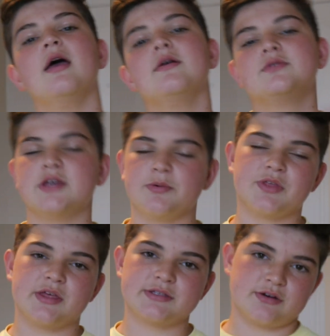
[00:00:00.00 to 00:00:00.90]
See, with
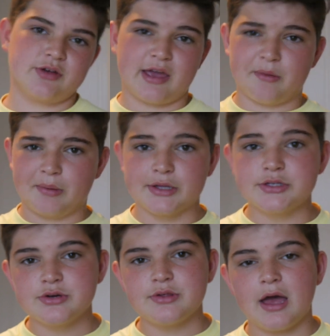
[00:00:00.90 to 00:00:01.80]
Intel you can't really
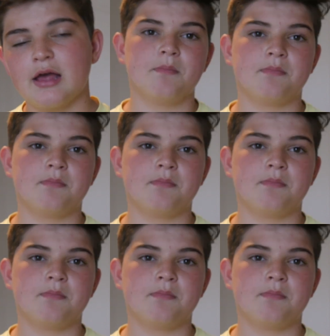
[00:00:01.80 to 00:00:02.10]
do that,